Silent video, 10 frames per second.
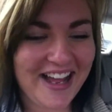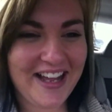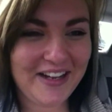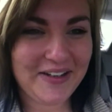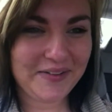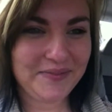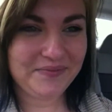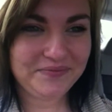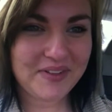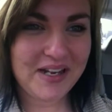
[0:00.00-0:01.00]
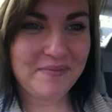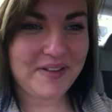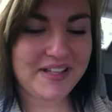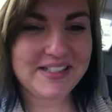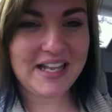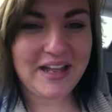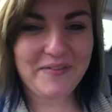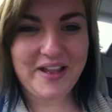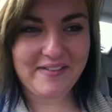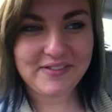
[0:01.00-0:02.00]
Um, but this time
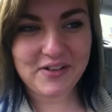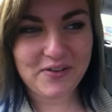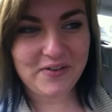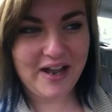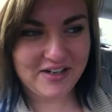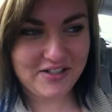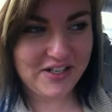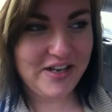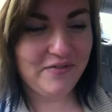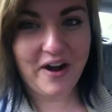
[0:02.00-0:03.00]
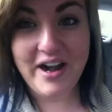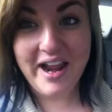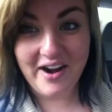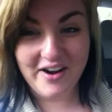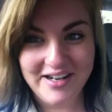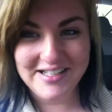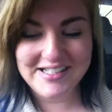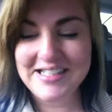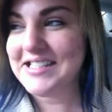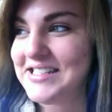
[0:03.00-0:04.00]
we have to go actually run errands
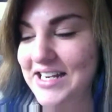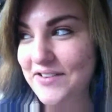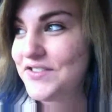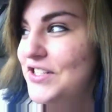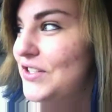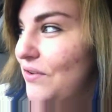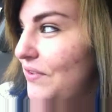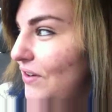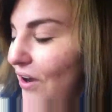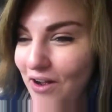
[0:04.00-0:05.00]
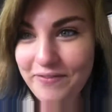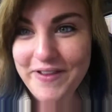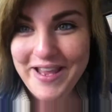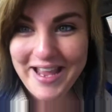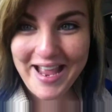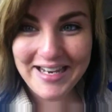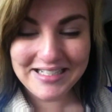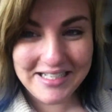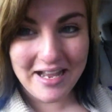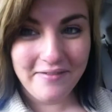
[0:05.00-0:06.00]
instead of just go for coffee
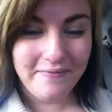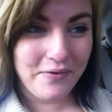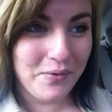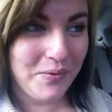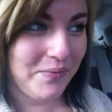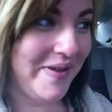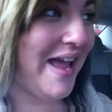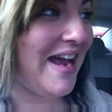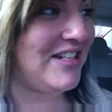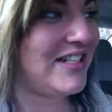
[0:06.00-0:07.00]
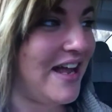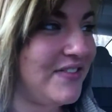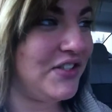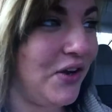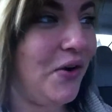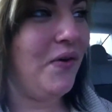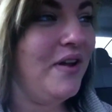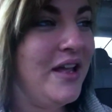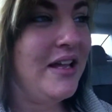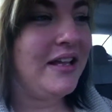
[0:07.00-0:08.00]
and get food. We actually have to go
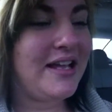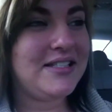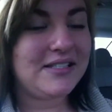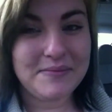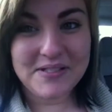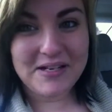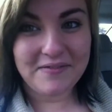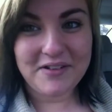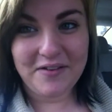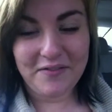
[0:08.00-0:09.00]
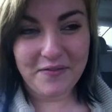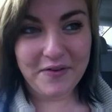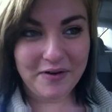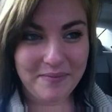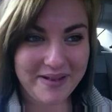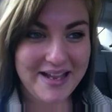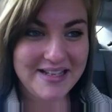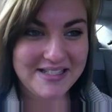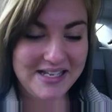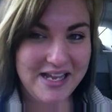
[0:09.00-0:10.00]
get some stuff done for
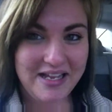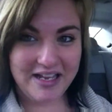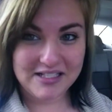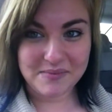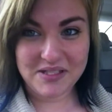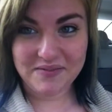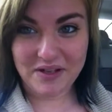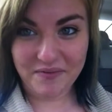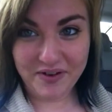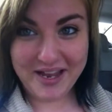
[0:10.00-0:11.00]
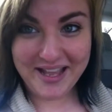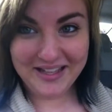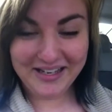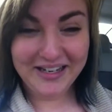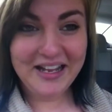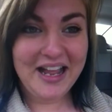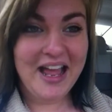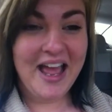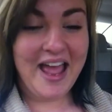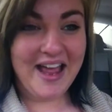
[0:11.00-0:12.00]
Mackenzie, get some stuff done for Caitlin,
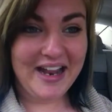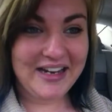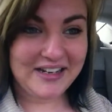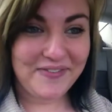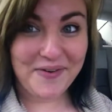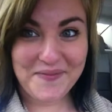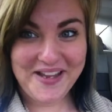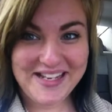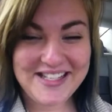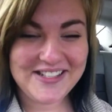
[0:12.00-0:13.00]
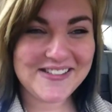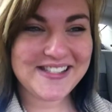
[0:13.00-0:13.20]
and for me too.